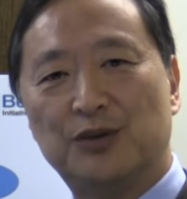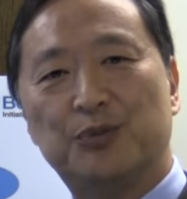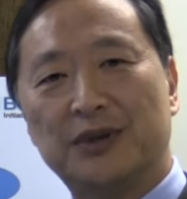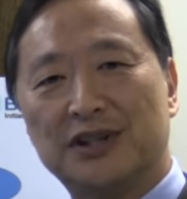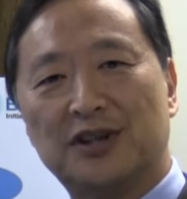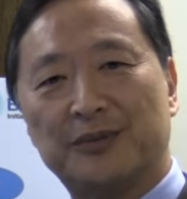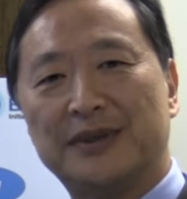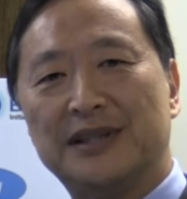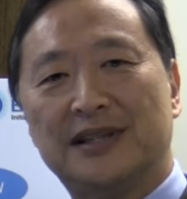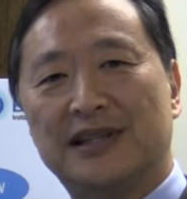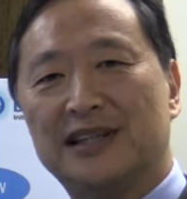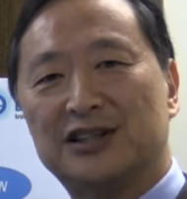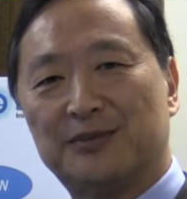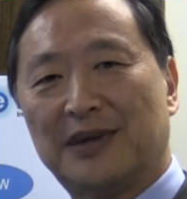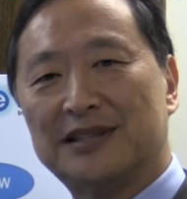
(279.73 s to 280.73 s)
Printability
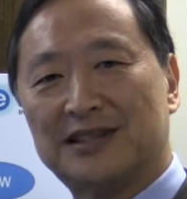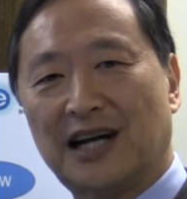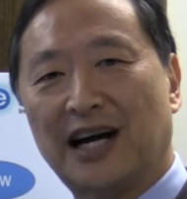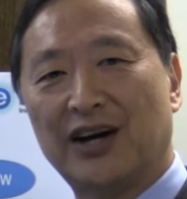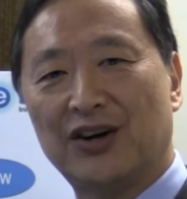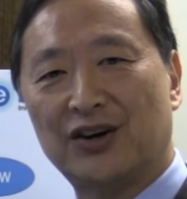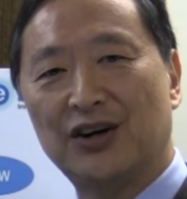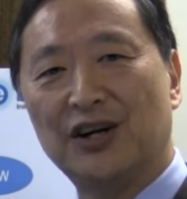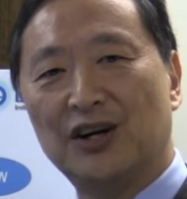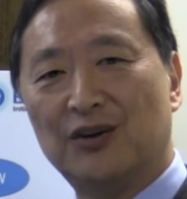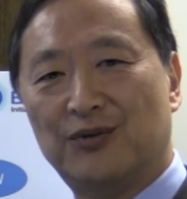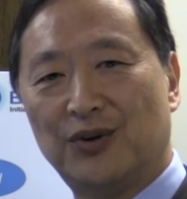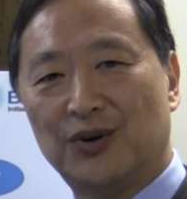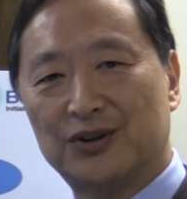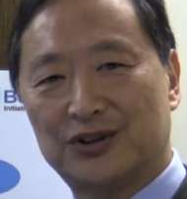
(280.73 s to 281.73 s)
is much higher
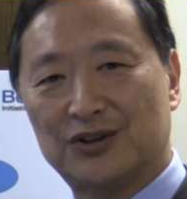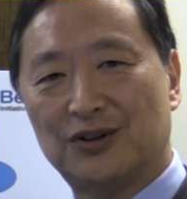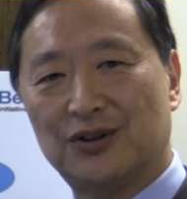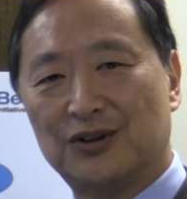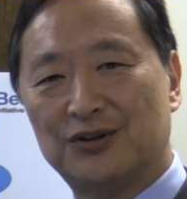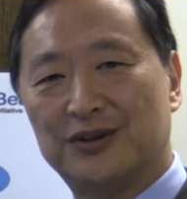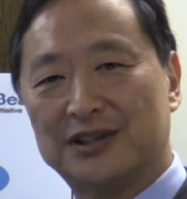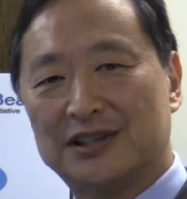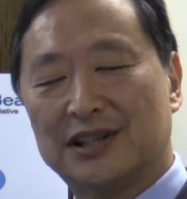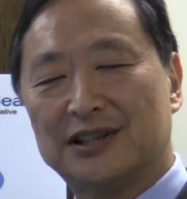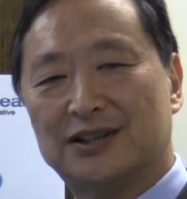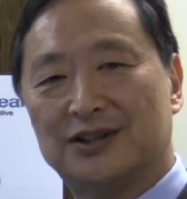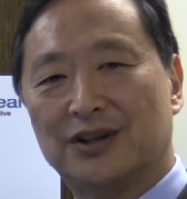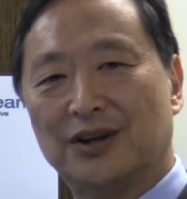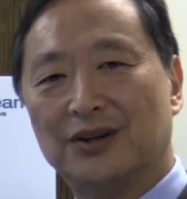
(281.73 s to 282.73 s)
for slower
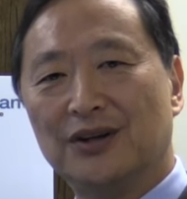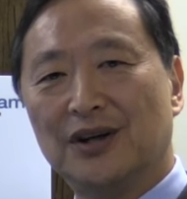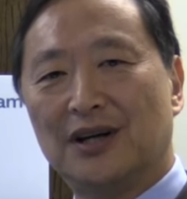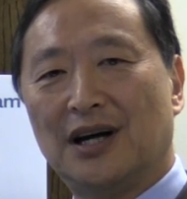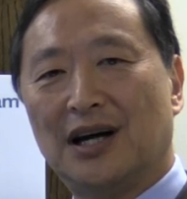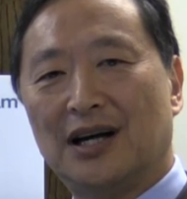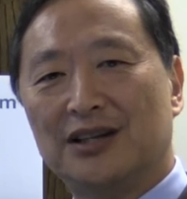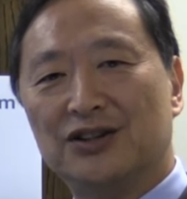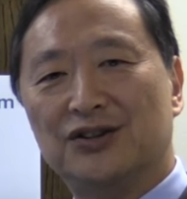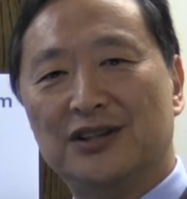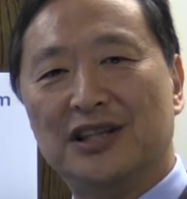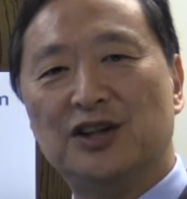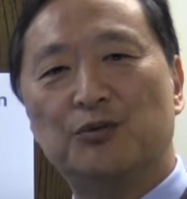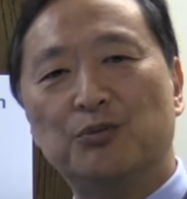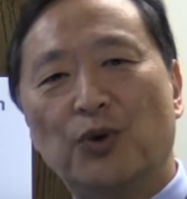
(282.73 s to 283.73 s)
resist. So um, you
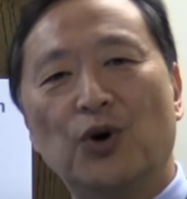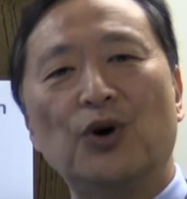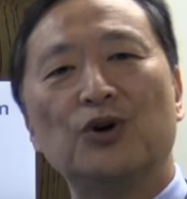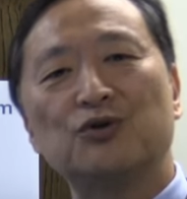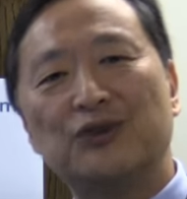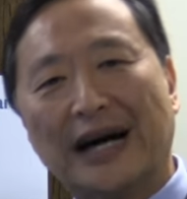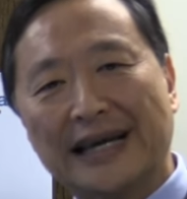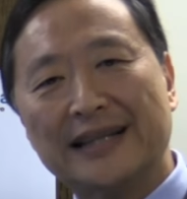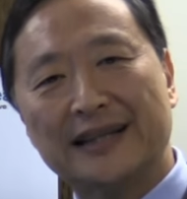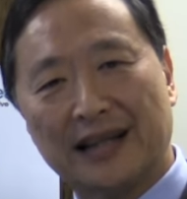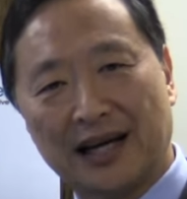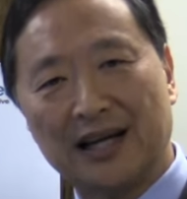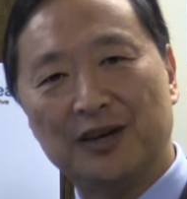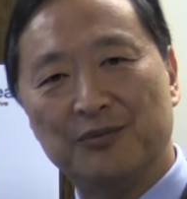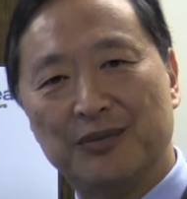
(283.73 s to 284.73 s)
need more write
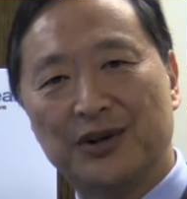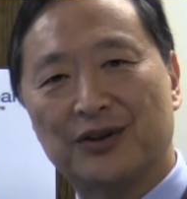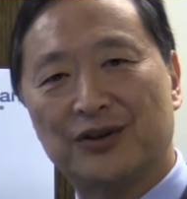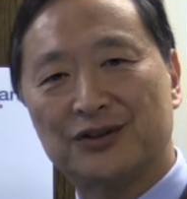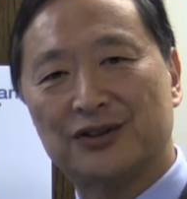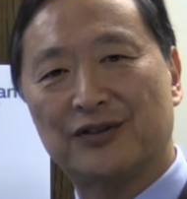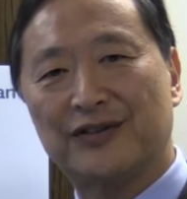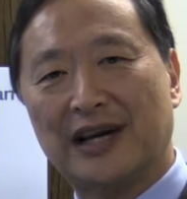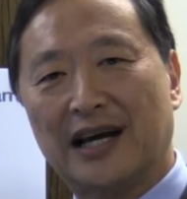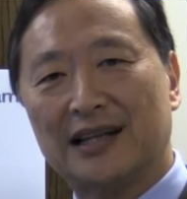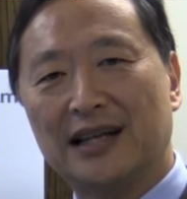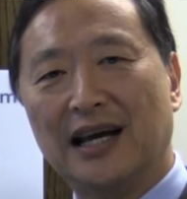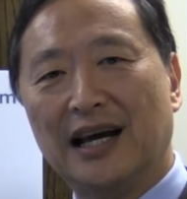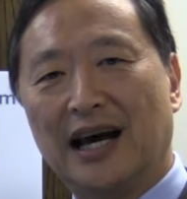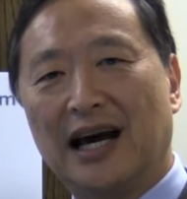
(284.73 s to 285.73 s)
time because of that.